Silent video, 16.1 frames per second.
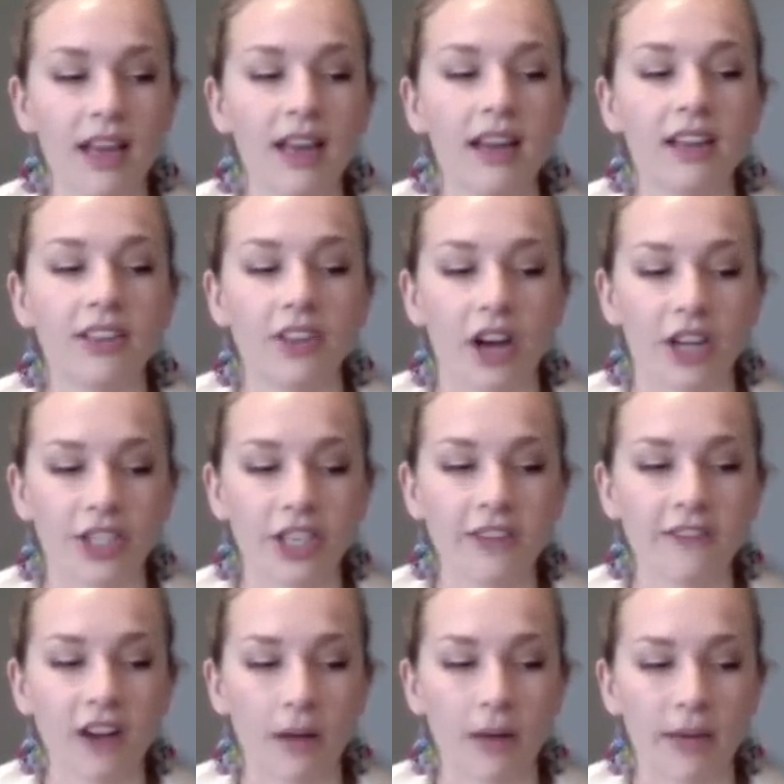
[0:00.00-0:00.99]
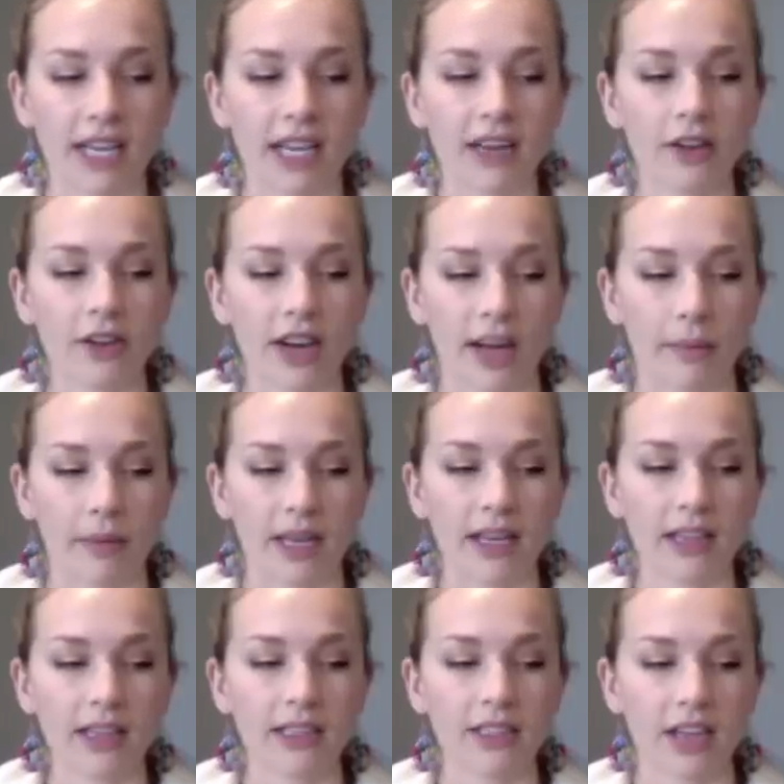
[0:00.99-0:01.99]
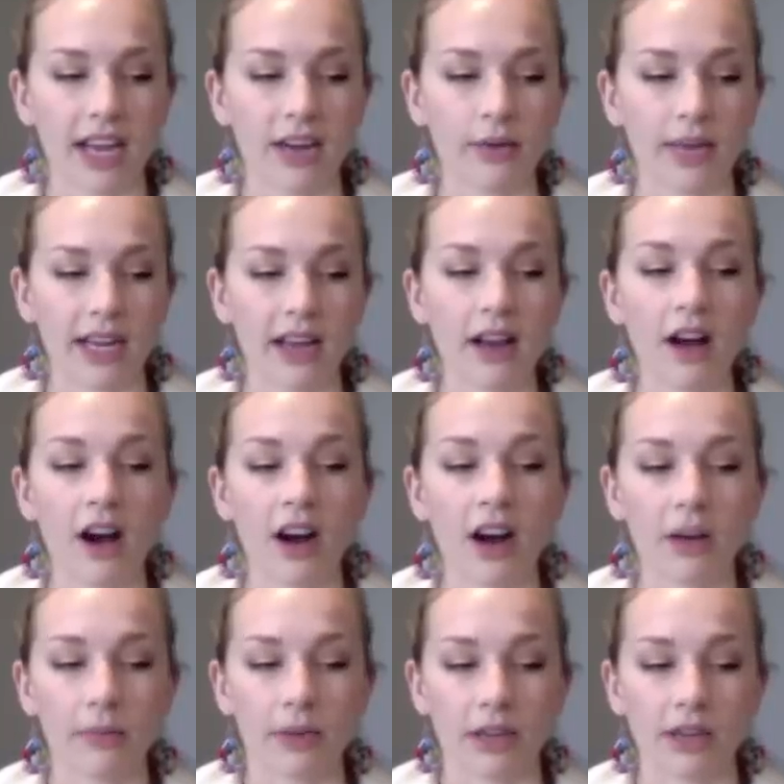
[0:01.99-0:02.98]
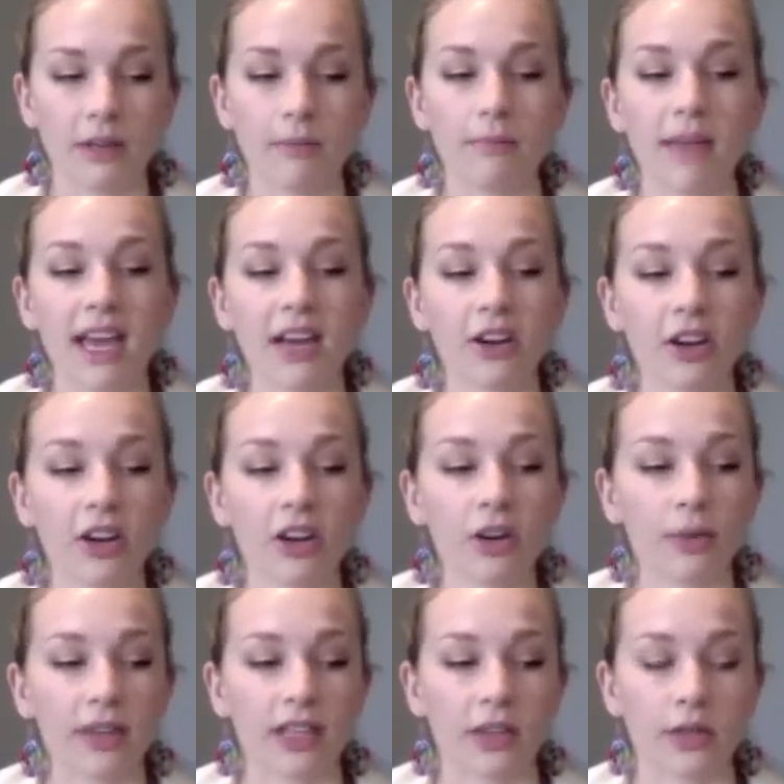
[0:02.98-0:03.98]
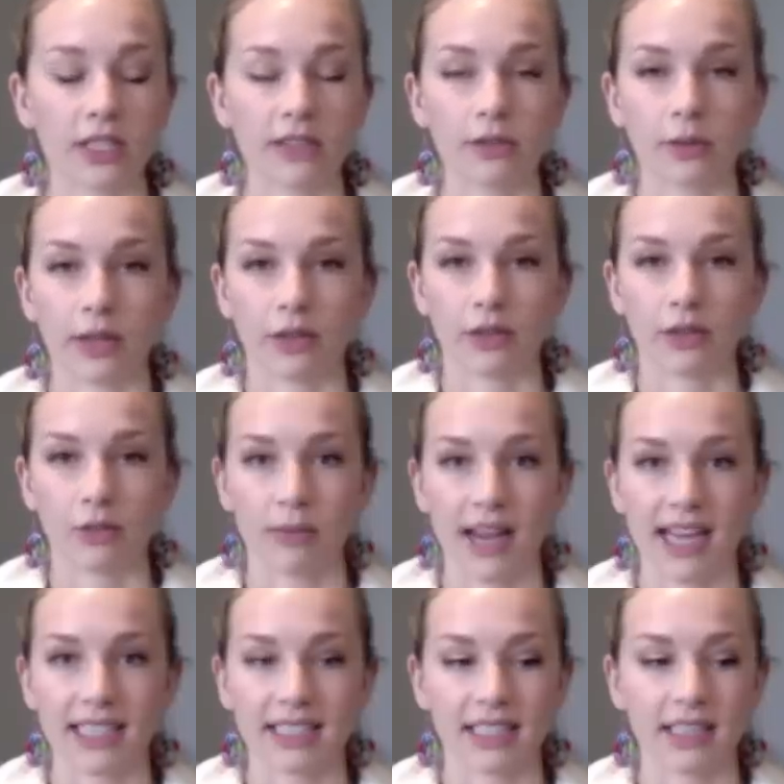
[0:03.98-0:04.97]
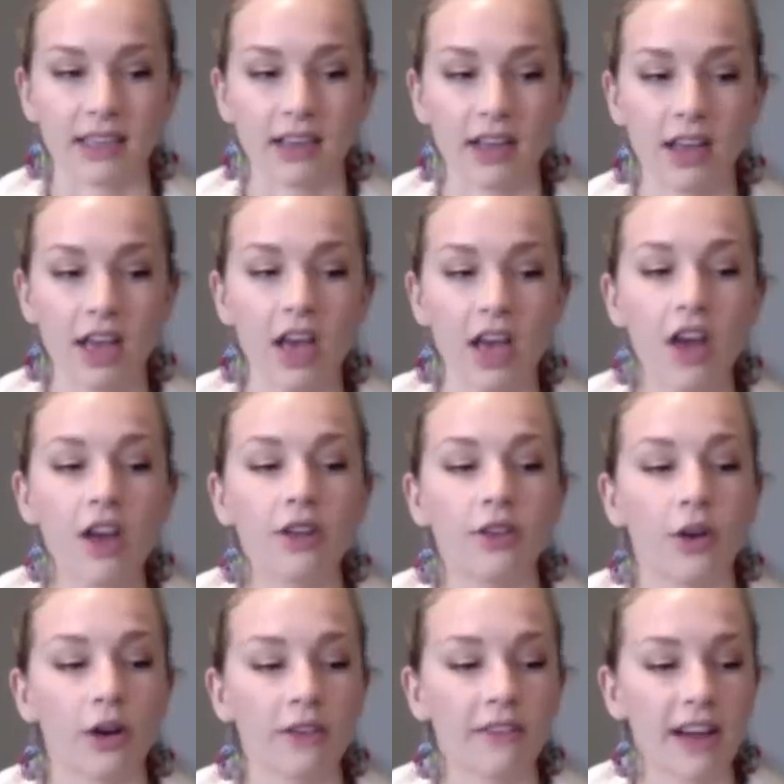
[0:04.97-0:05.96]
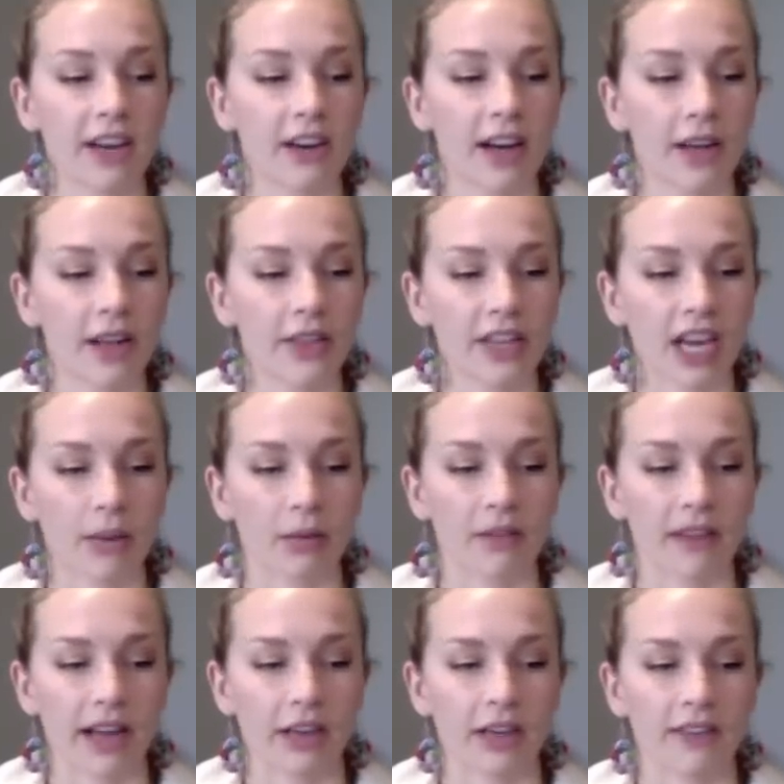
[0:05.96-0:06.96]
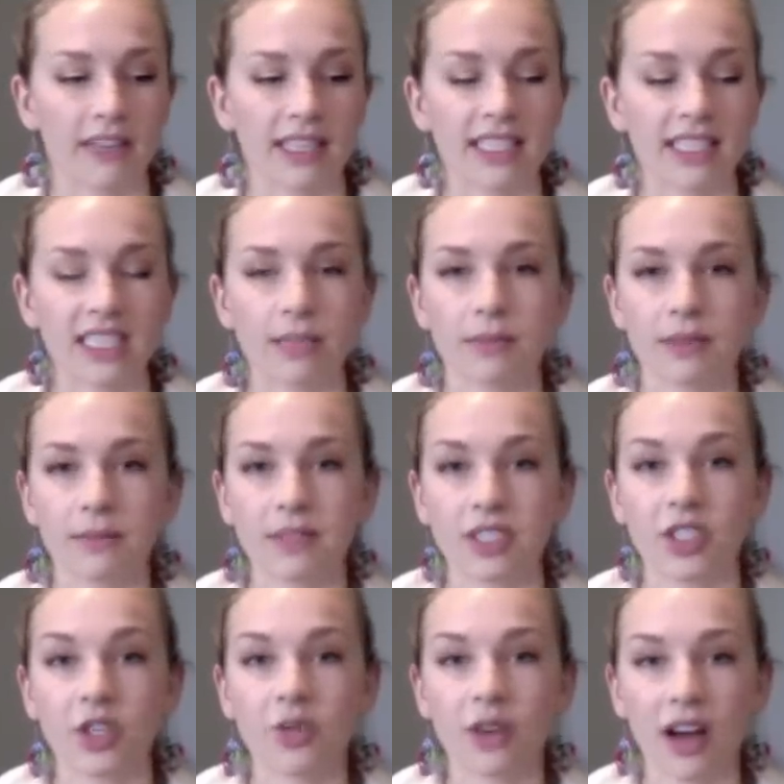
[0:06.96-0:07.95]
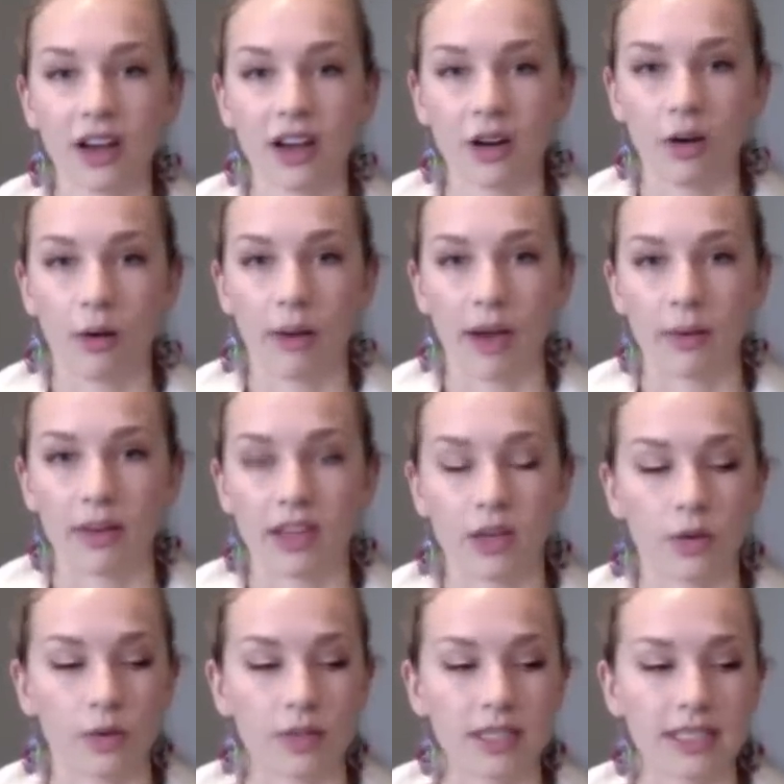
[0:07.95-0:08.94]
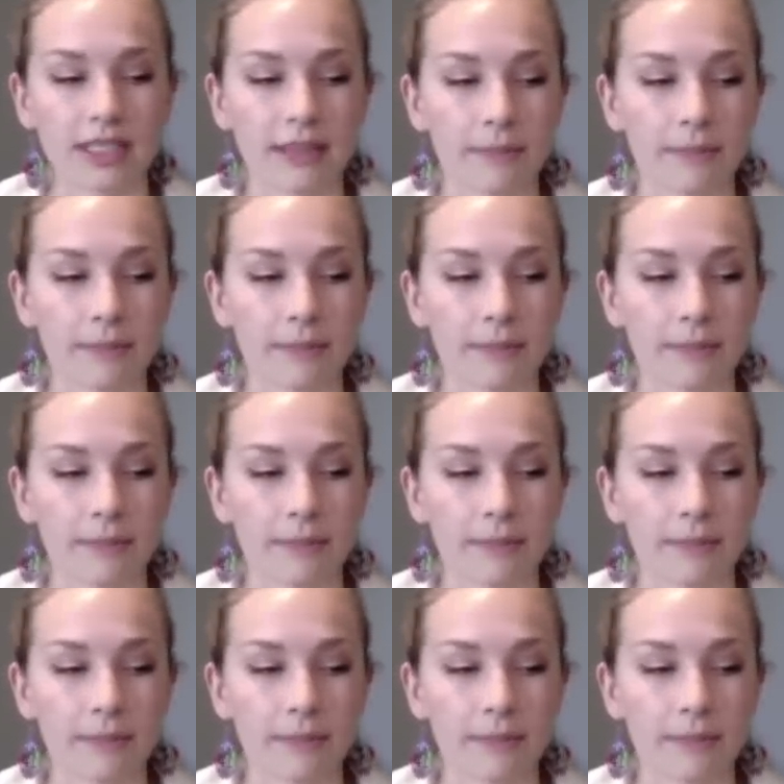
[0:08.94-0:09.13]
Nausea, vomiting, cramping, diarrhea, heartburn may occur with the use of erythromycin. Notify your healthcare provider if these symptoms do not go away with use.